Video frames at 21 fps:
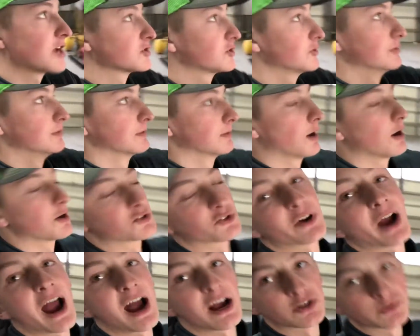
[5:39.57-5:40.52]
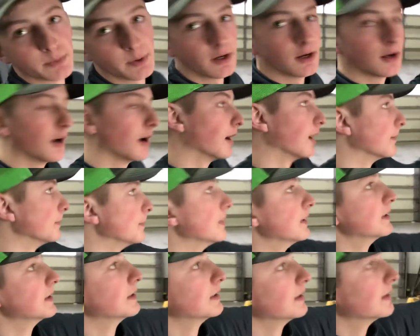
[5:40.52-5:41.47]
and not trash, but
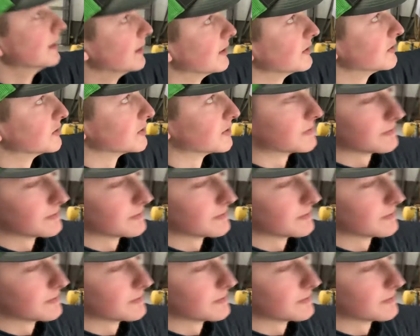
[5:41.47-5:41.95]
just